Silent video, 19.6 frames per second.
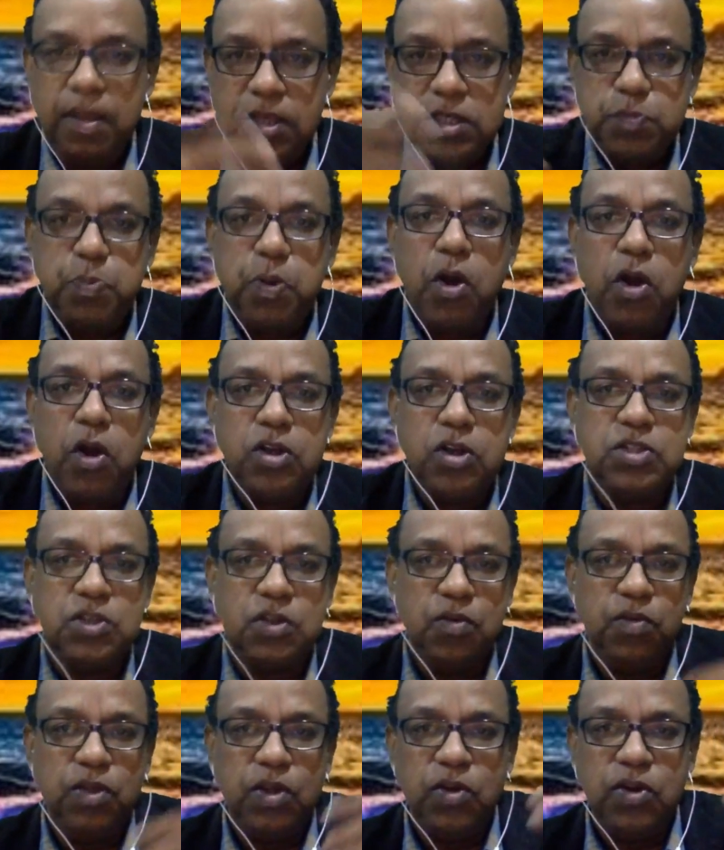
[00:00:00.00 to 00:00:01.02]
sports
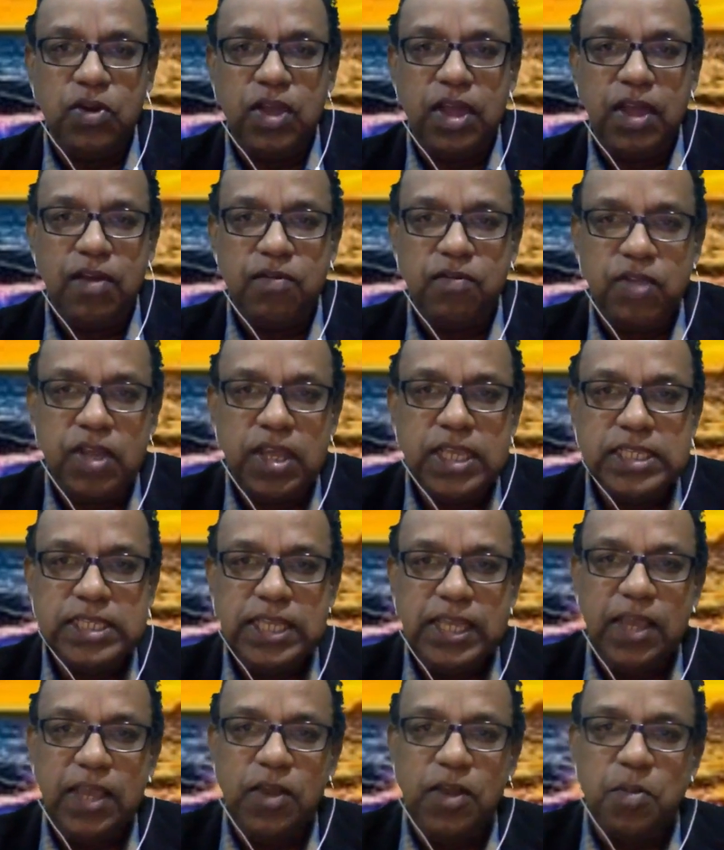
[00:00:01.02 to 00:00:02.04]
or we're going to have
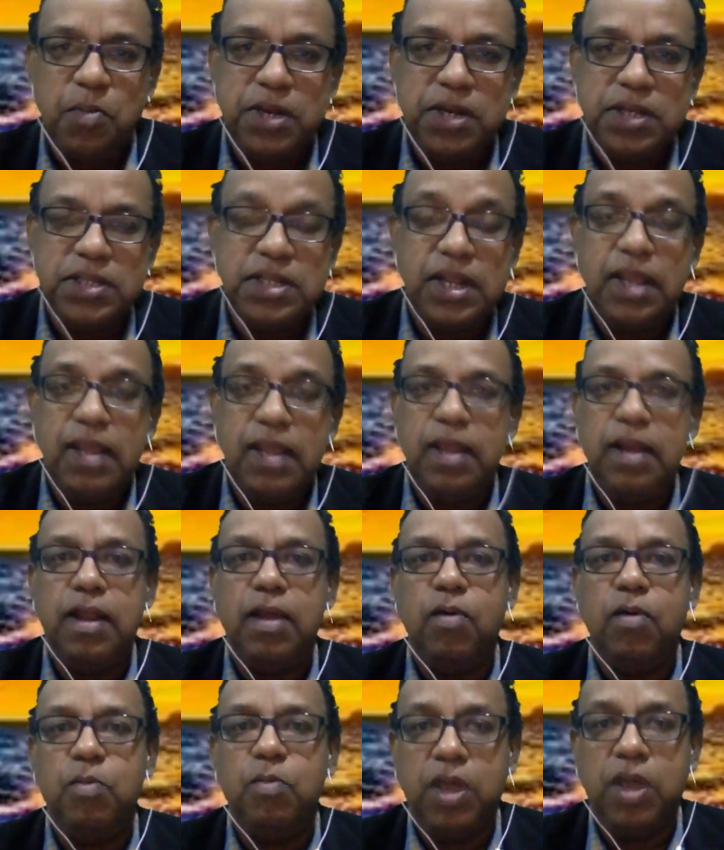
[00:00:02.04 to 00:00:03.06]
singing competition i get
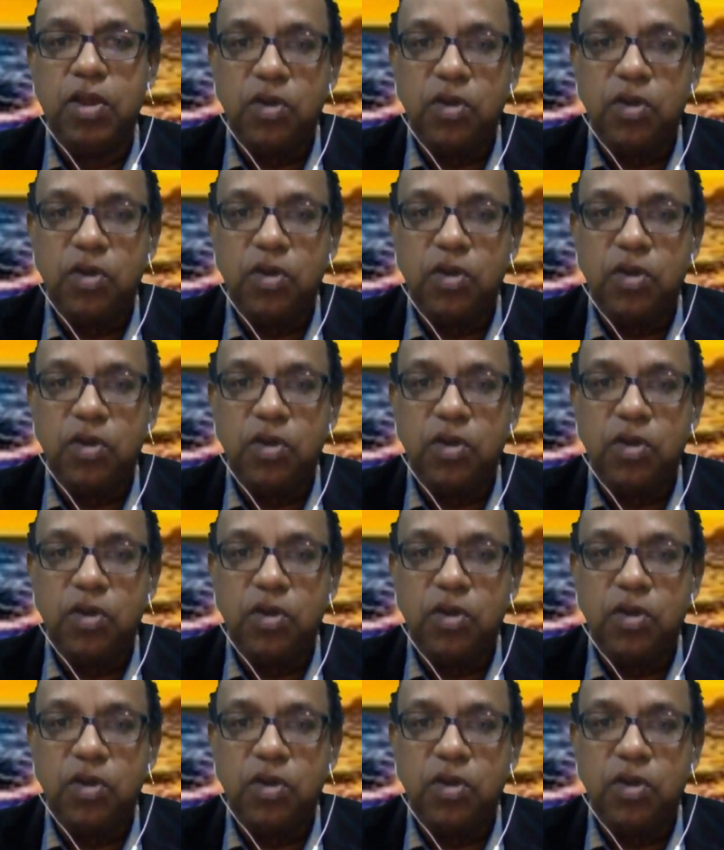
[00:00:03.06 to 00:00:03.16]
oh my